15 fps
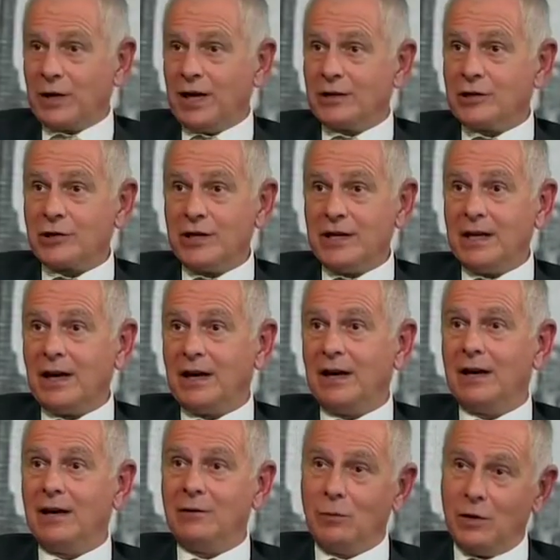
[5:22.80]
country,
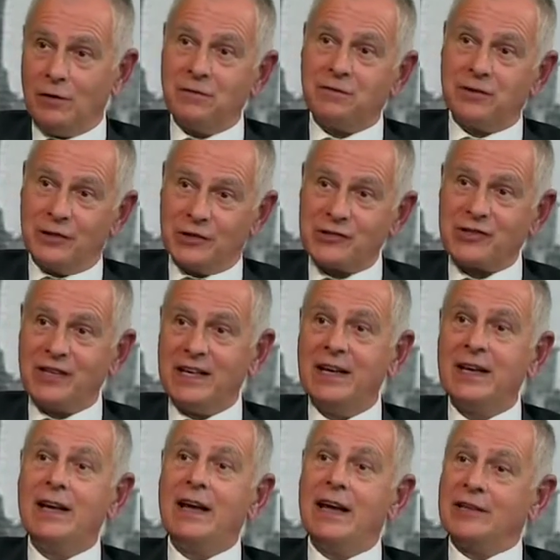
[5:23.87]
well, firstly,
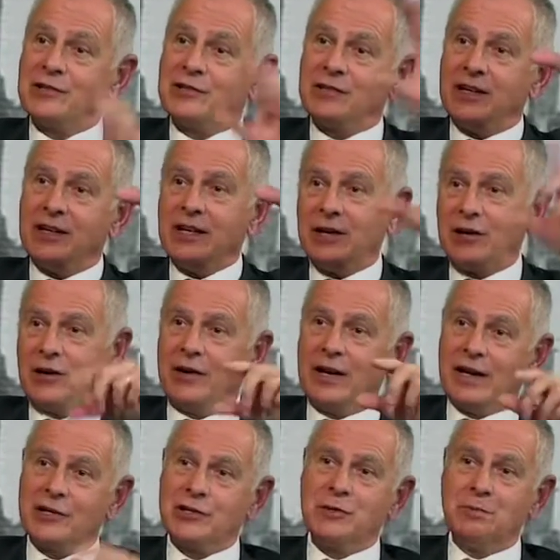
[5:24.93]
it's the
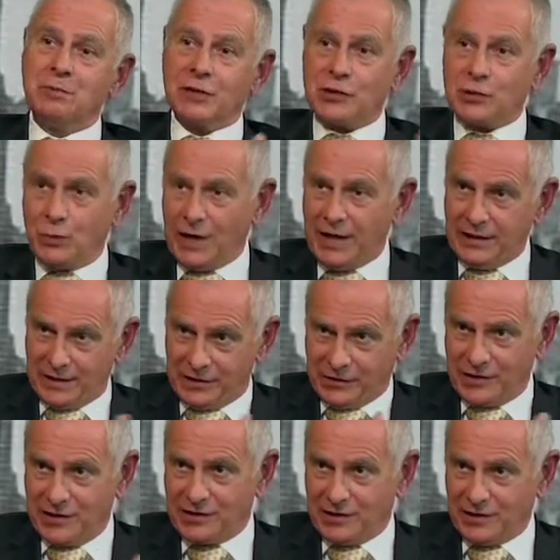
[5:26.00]
connection between the
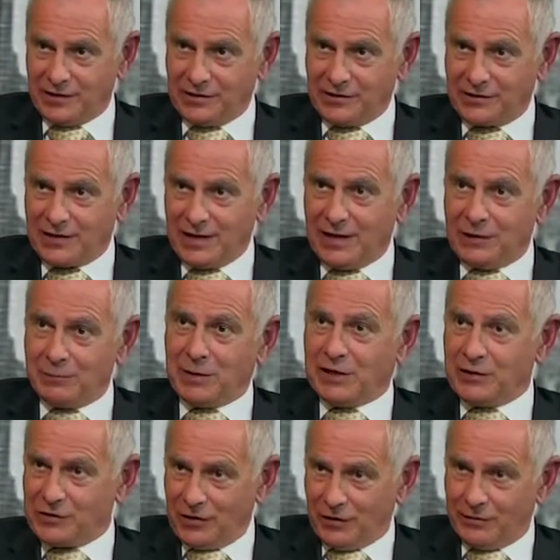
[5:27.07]
cities,
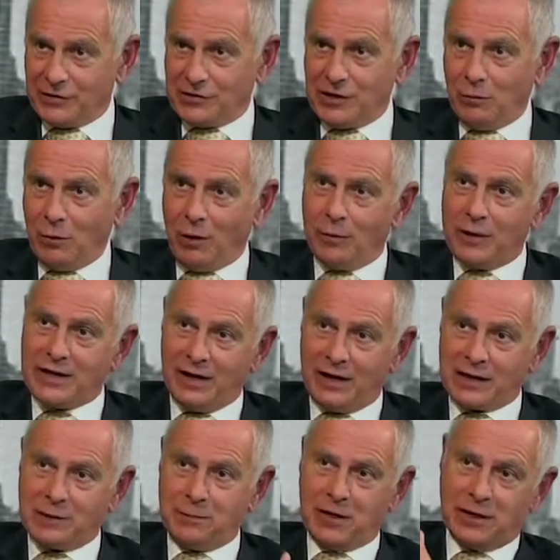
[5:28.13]
because obviously what we'd
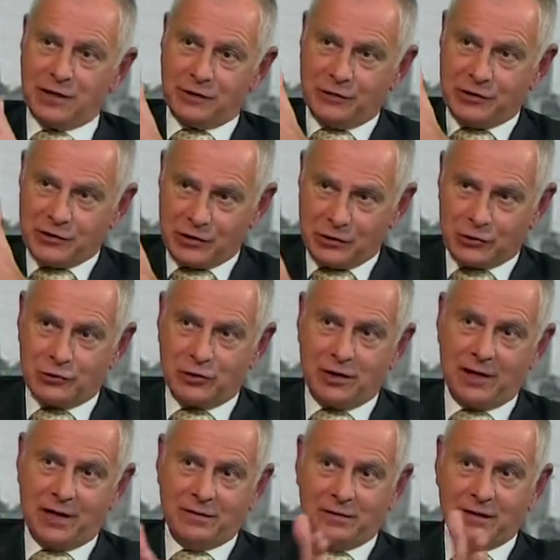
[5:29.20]
like to be able to do is to
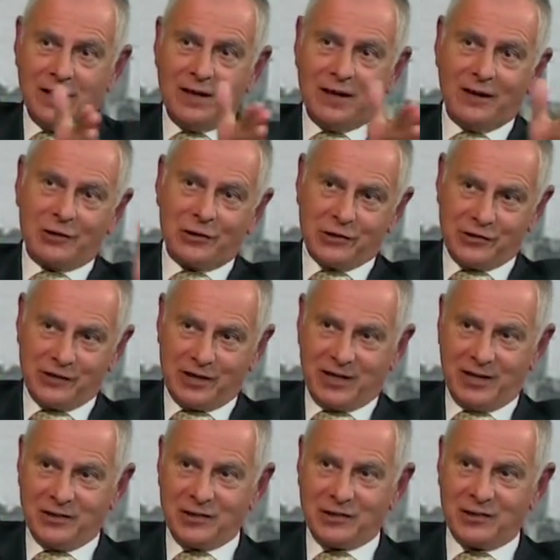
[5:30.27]
drive across the
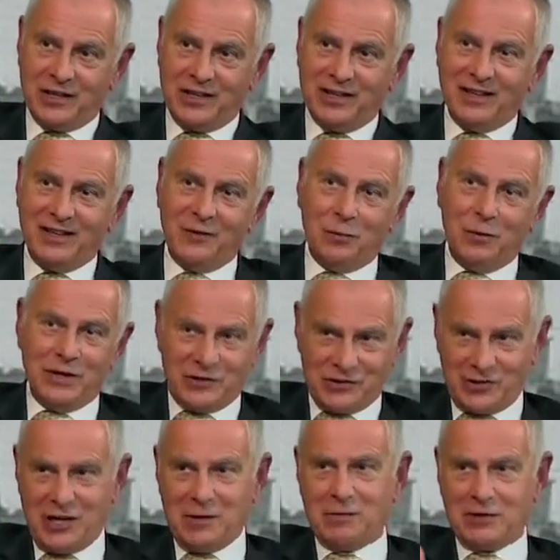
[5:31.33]
country with
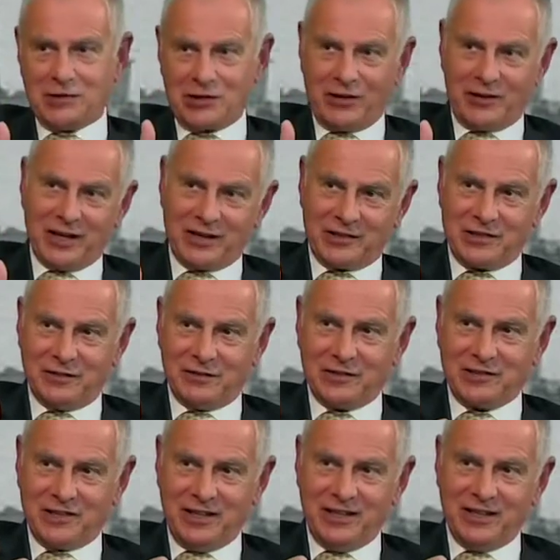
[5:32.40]
seamless
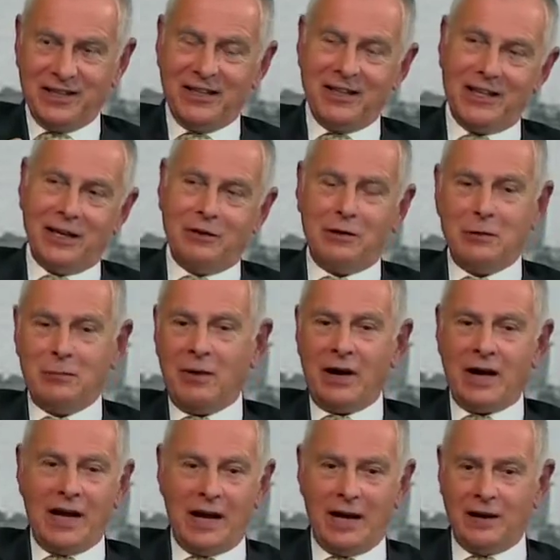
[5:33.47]
connectivity. You know, you
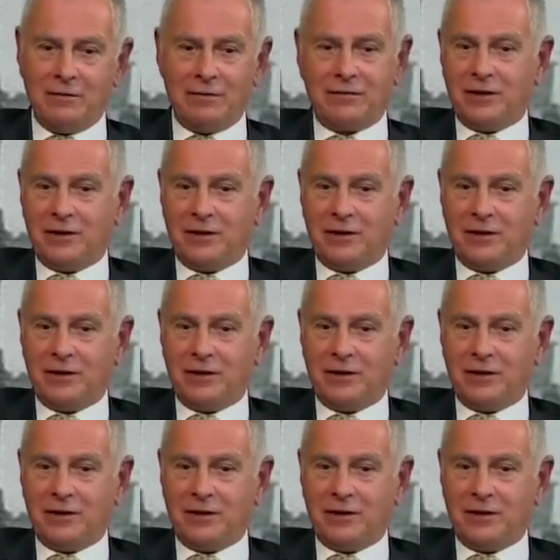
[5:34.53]
might have